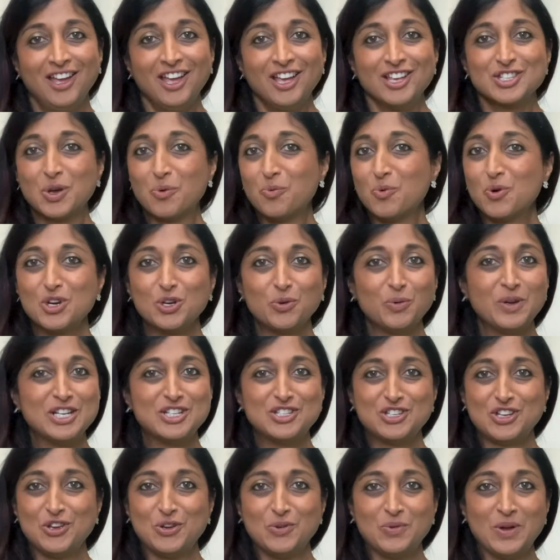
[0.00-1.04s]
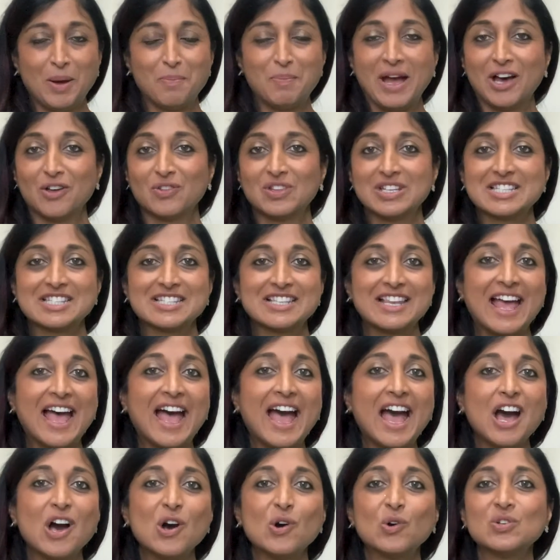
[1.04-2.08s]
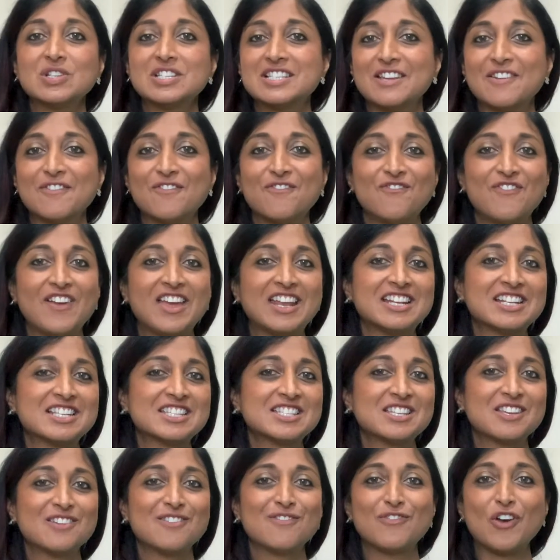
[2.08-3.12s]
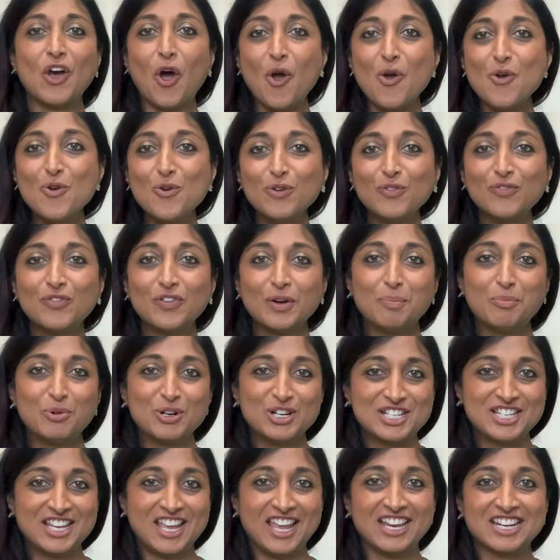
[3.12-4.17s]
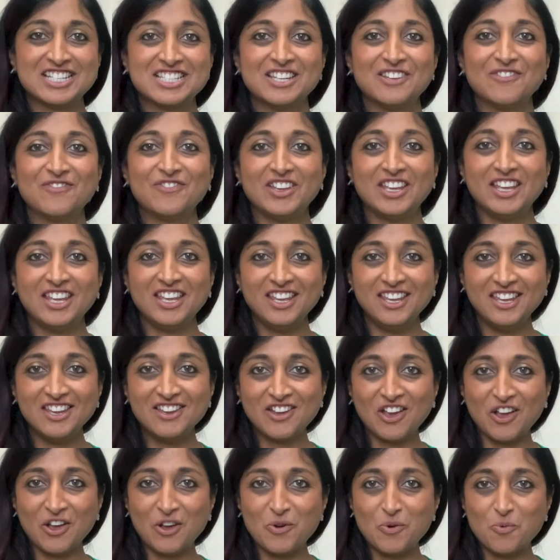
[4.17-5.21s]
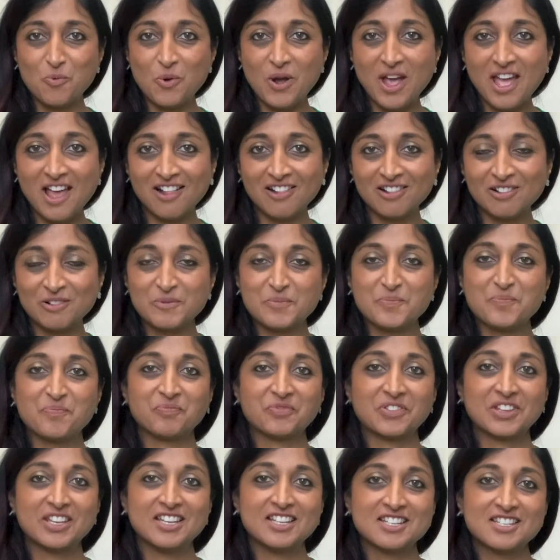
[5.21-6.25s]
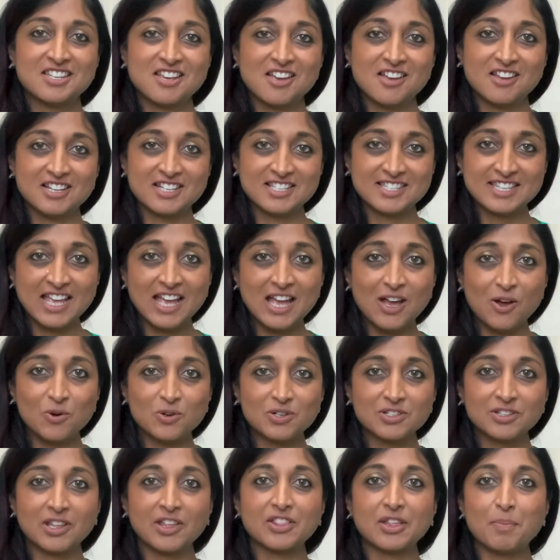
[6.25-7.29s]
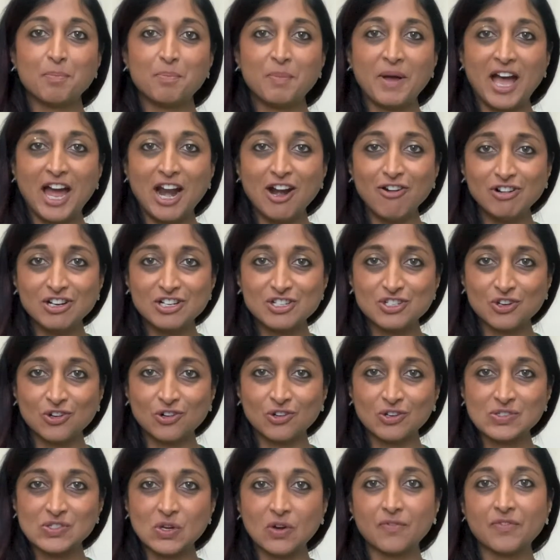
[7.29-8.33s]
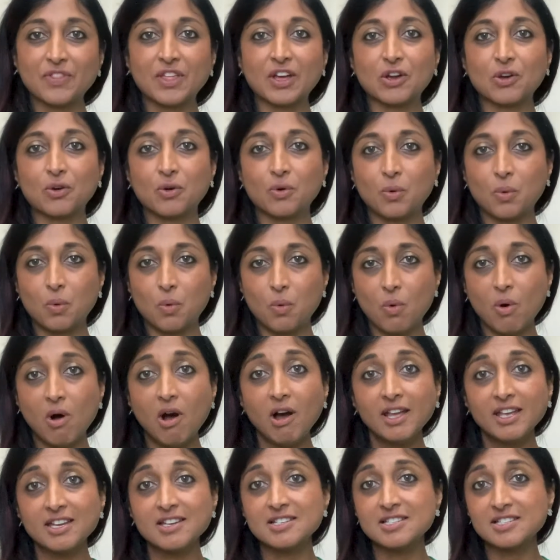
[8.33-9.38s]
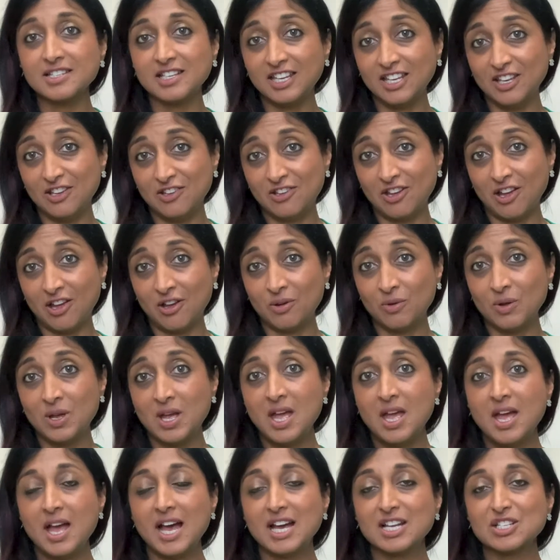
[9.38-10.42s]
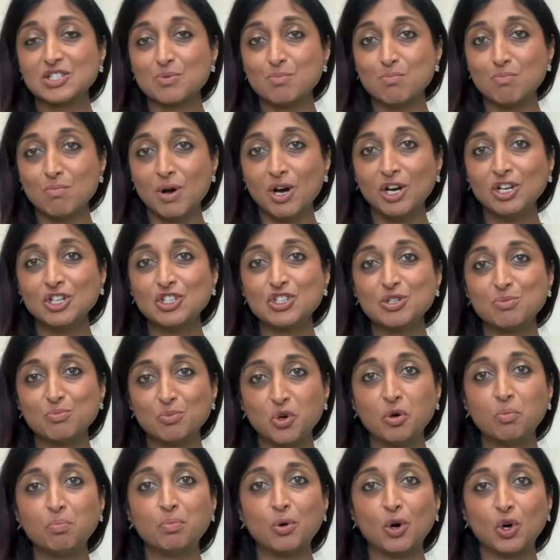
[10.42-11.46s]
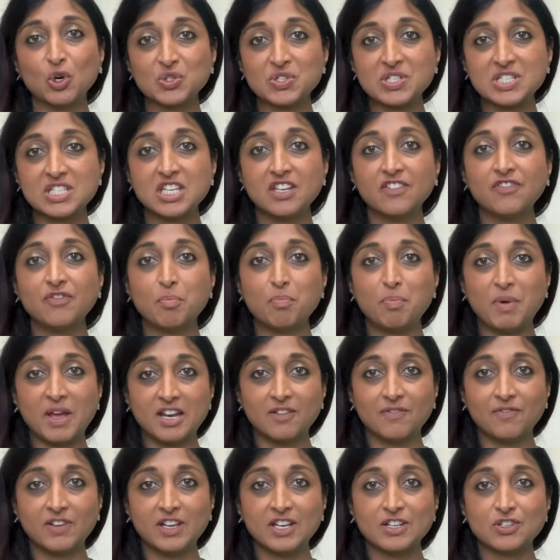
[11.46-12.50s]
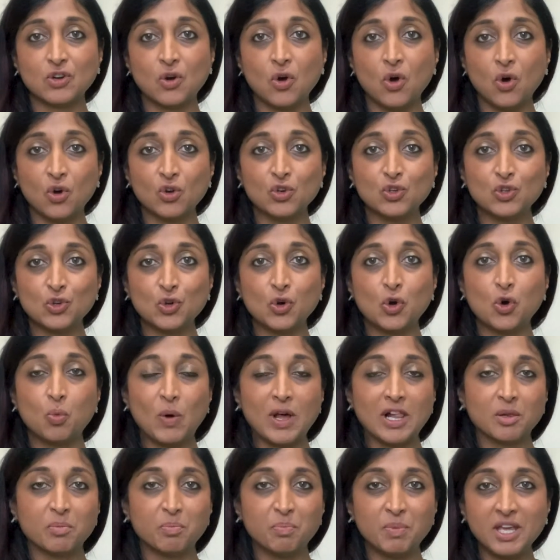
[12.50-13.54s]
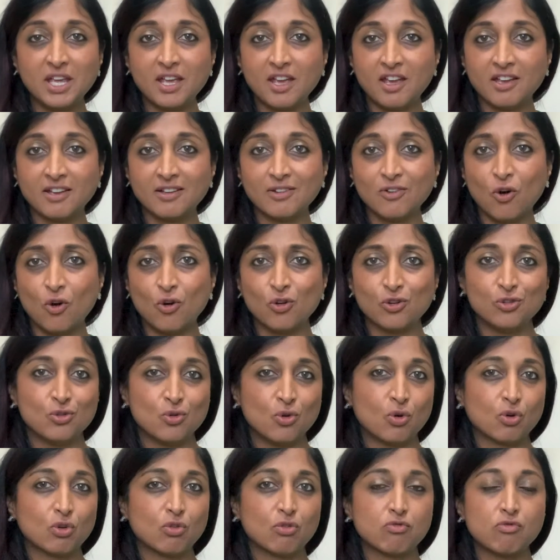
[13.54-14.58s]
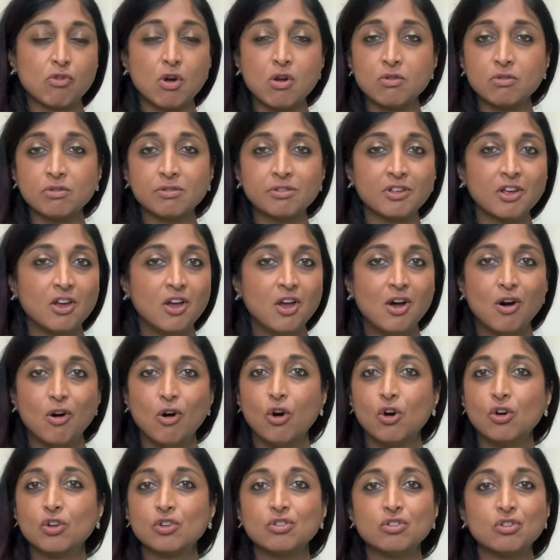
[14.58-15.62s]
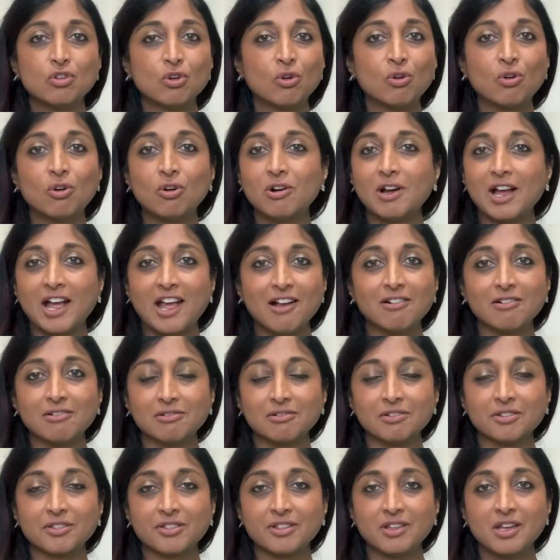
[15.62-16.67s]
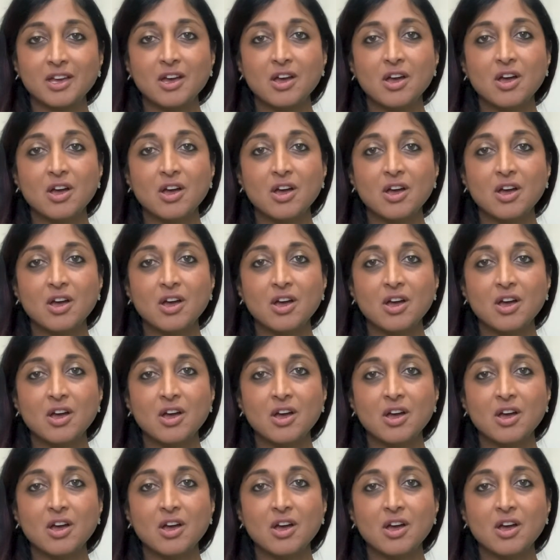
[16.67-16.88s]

So what do we do about this loud, defensive, overprotective ego? Well, it turns out that the paradox of the quiet ego has much more positive benefit on your well-being, on your growth, on your health.